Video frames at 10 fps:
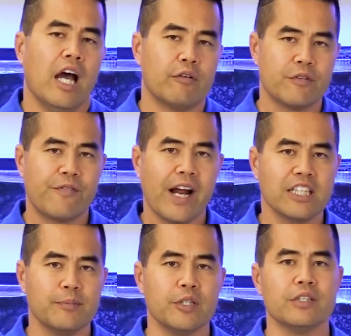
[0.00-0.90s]
A
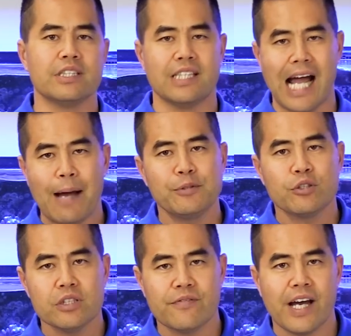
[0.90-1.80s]
refractometer is an
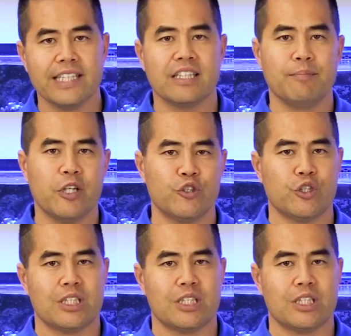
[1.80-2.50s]
optical device that measures